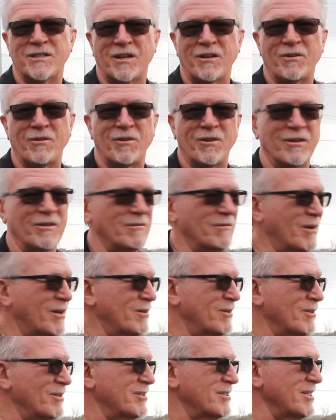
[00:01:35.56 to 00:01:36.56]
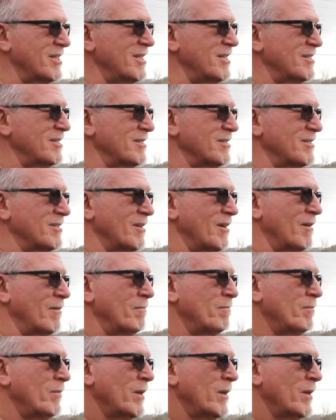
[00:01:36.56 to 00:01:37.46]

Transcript: under the seats and stuff,